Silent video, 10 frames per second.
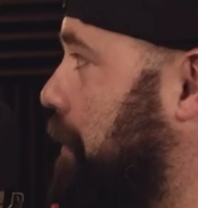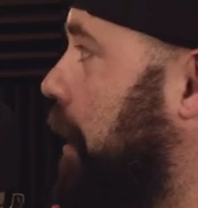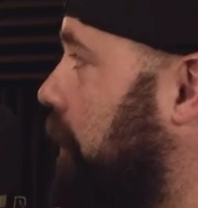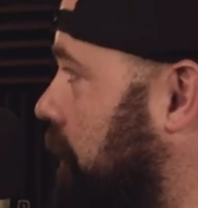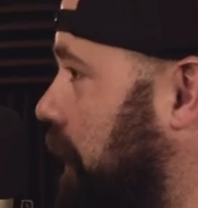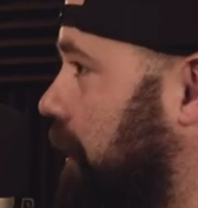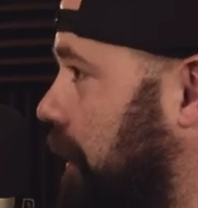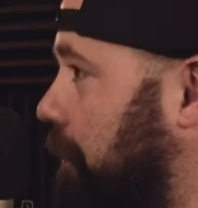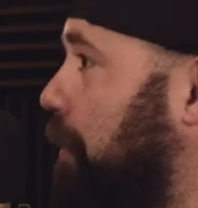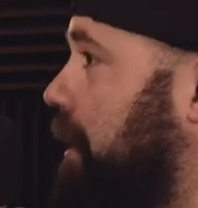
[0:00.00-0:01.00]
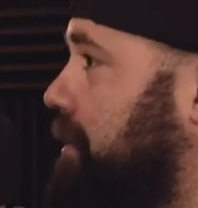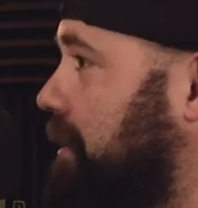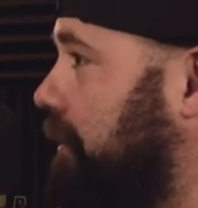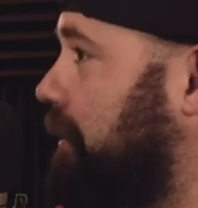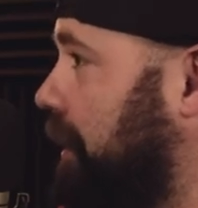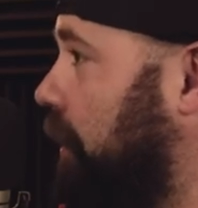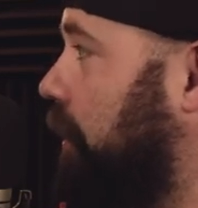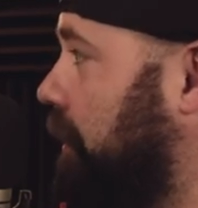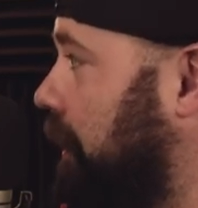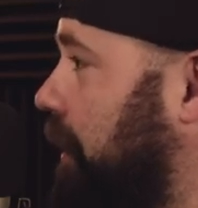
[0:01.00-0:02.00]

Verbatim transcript: the power of the fact that like positivity and art that